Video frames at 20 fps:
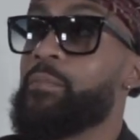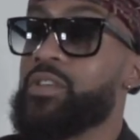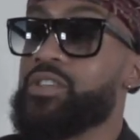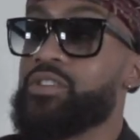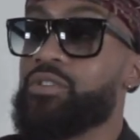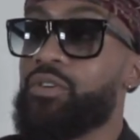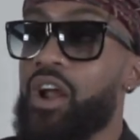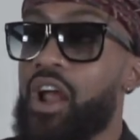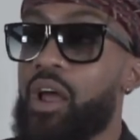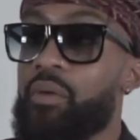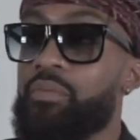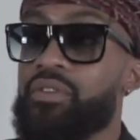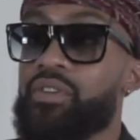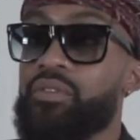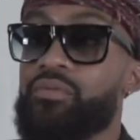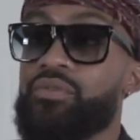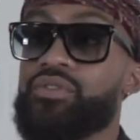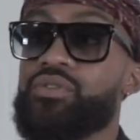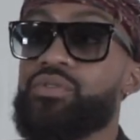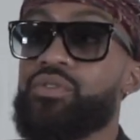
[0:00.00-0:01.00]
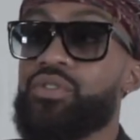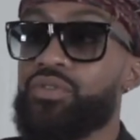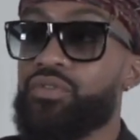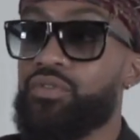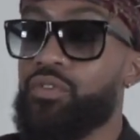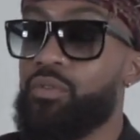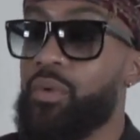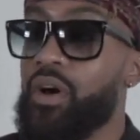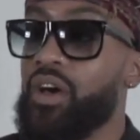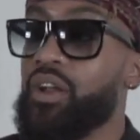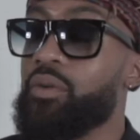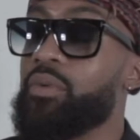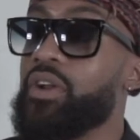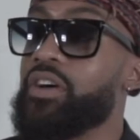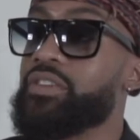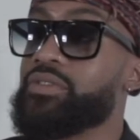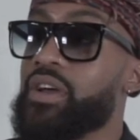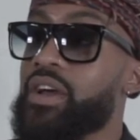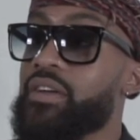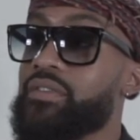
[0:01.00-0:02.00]
be scrappy and resourceful about it, but I
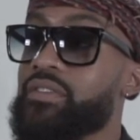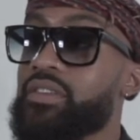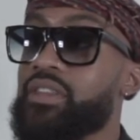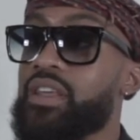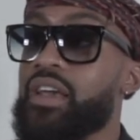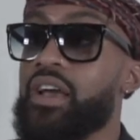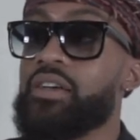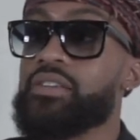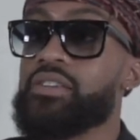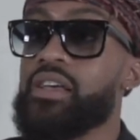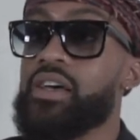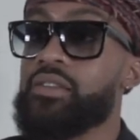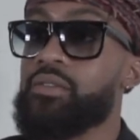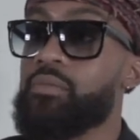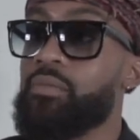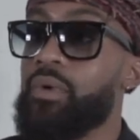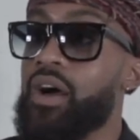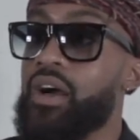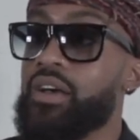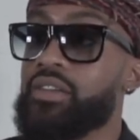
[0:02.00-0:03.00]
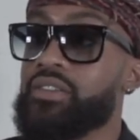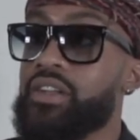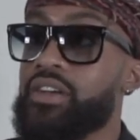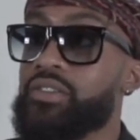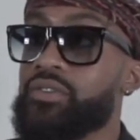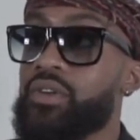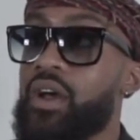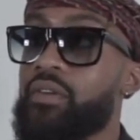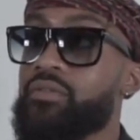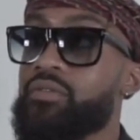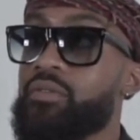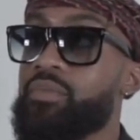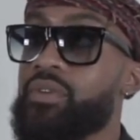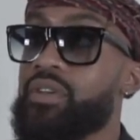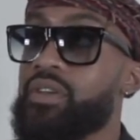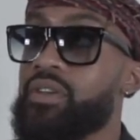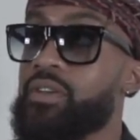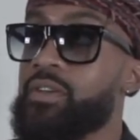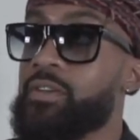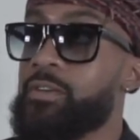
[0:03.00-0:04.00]
was gonna have to think outside the box, and I was gonna have to
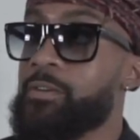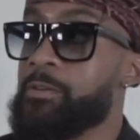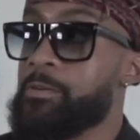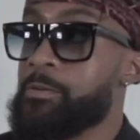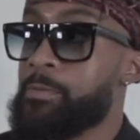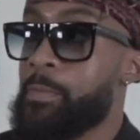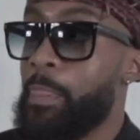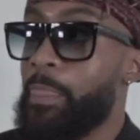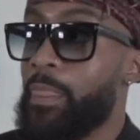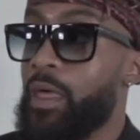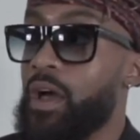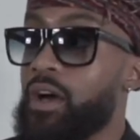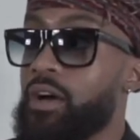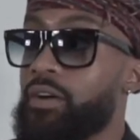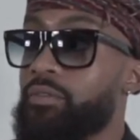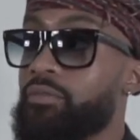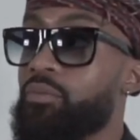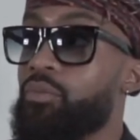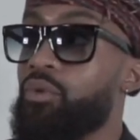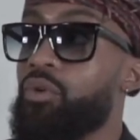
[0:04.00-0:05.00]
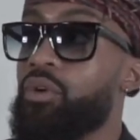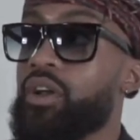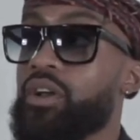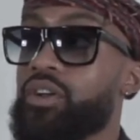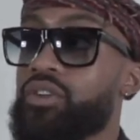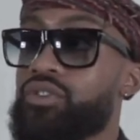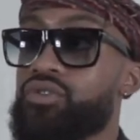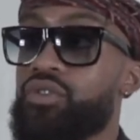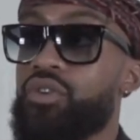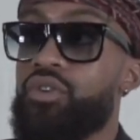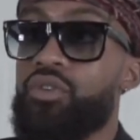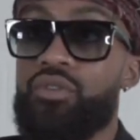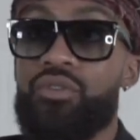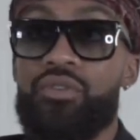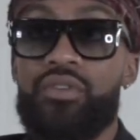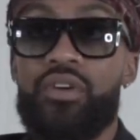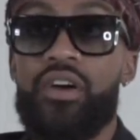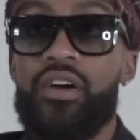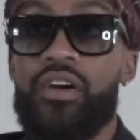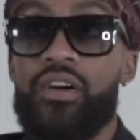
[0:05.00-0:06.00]
be more in control
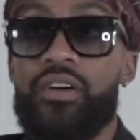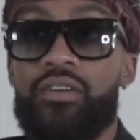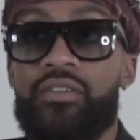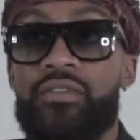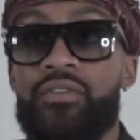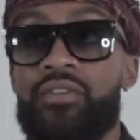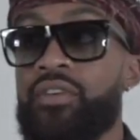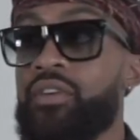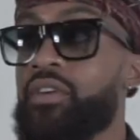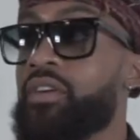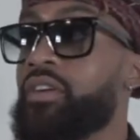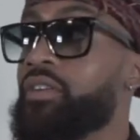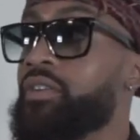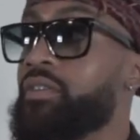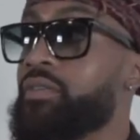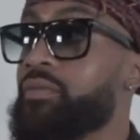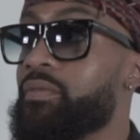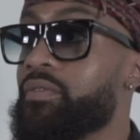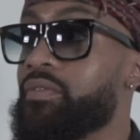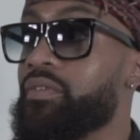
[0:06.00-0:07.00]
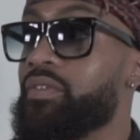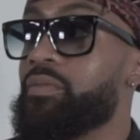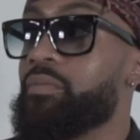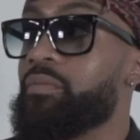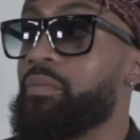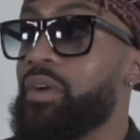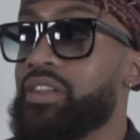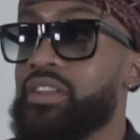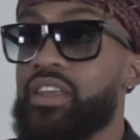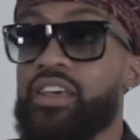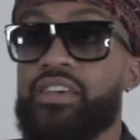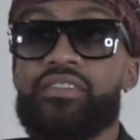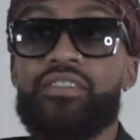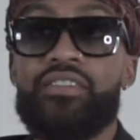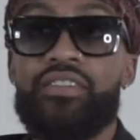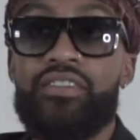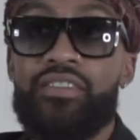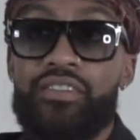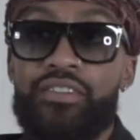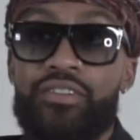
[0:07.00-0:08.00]
of my
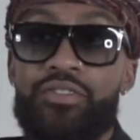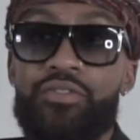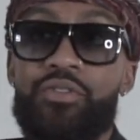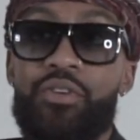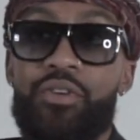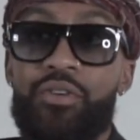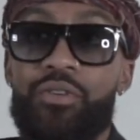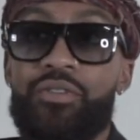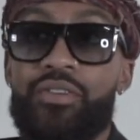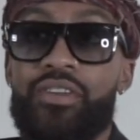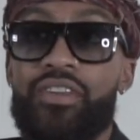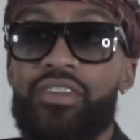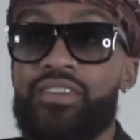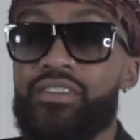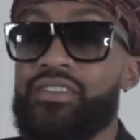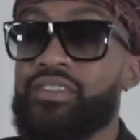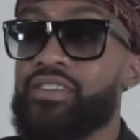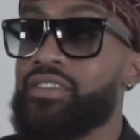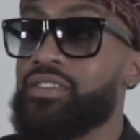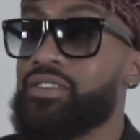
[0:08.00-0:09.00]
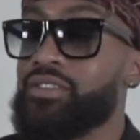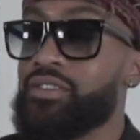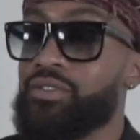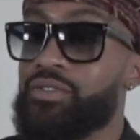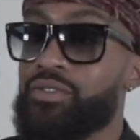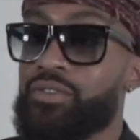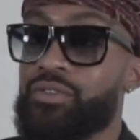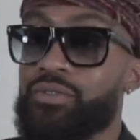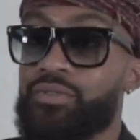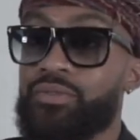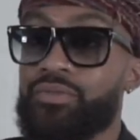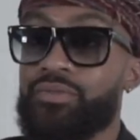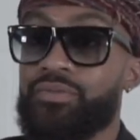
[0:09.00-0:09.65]
destiny, in a sense. And so,